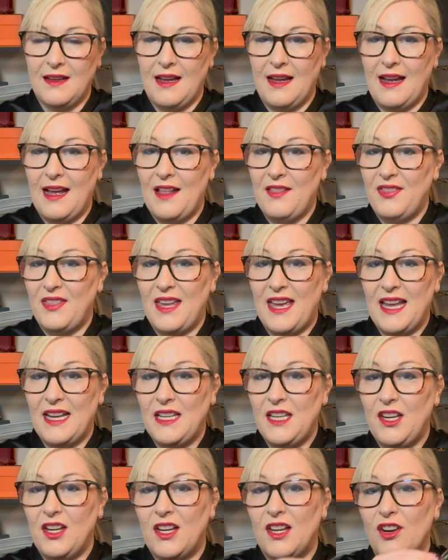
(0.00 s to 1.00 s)
And then
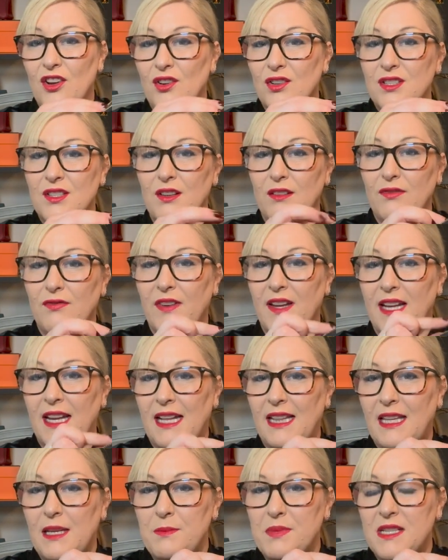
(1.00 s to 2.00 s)
you can also fit a
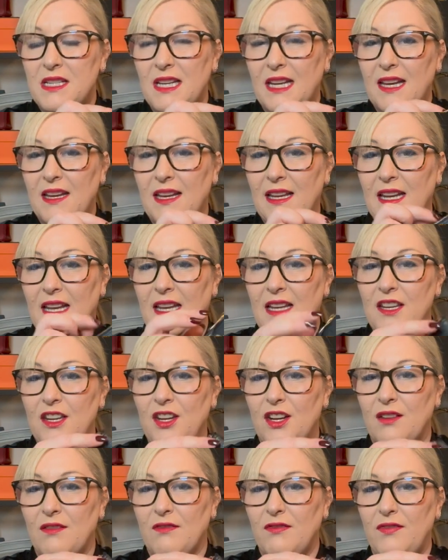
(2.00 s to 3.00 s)
lipstick in it. You
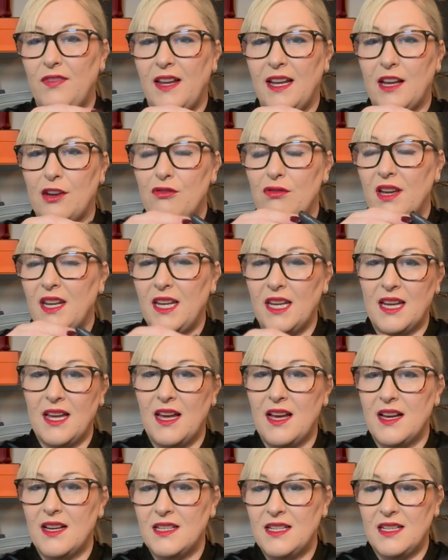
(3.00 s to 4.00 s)
can fit a credit
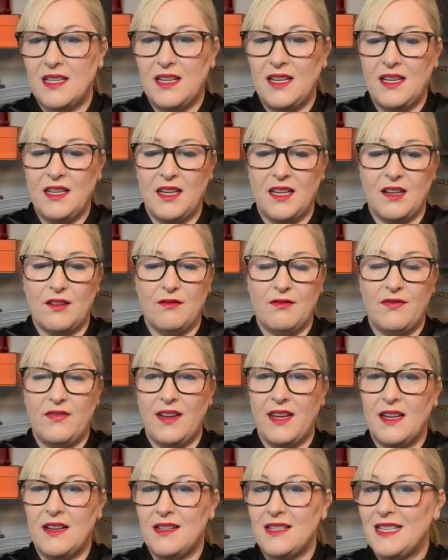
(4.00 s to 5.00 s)
card in it. You can
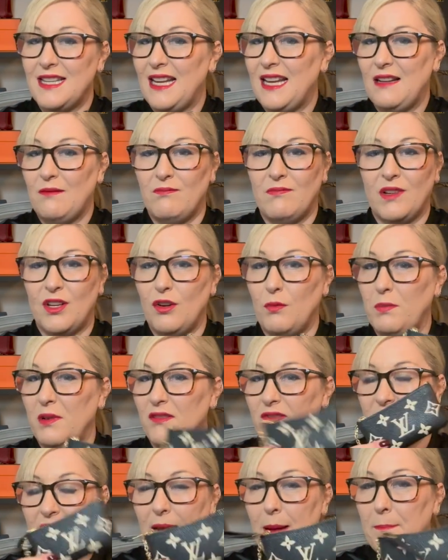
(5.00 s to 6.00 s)
fit, say, a couple of
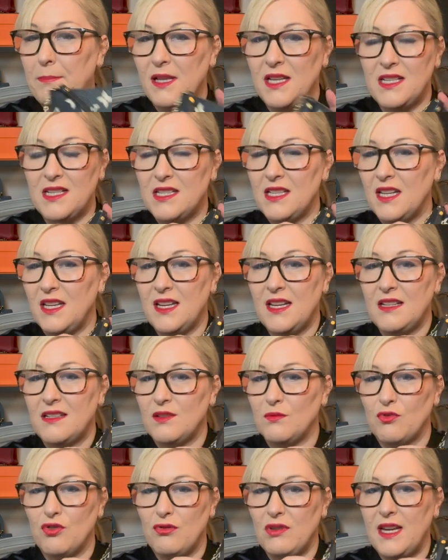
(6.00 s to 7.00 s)
tablets in it,
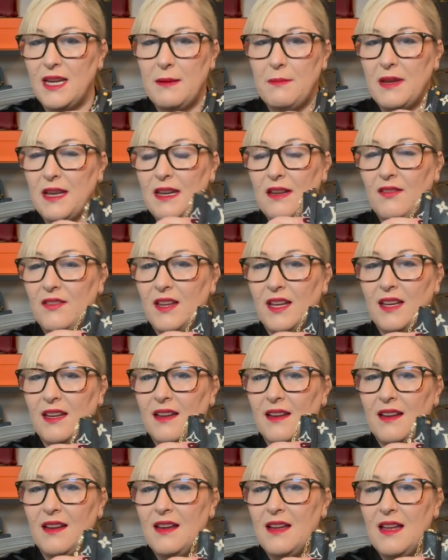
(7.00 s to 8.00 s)
some cream, anything,
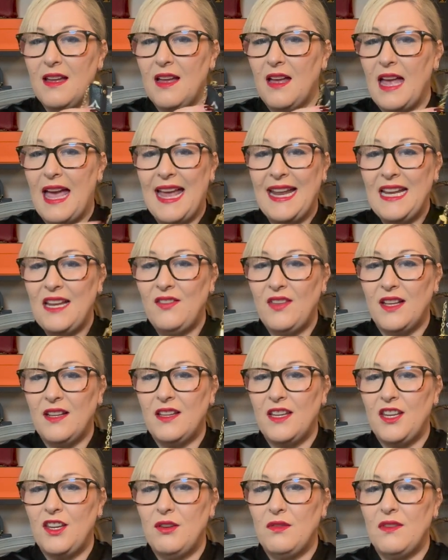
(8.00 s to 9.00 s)
anything
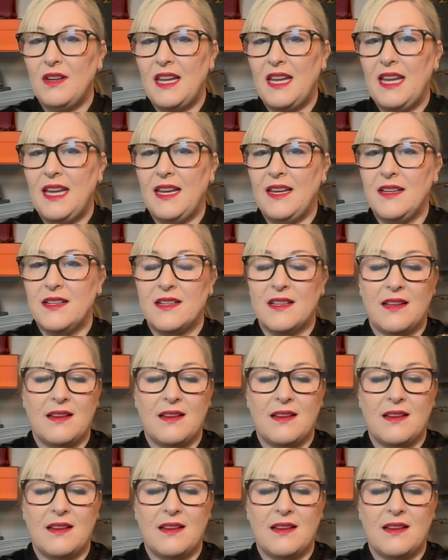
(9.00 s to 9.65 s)
that you need.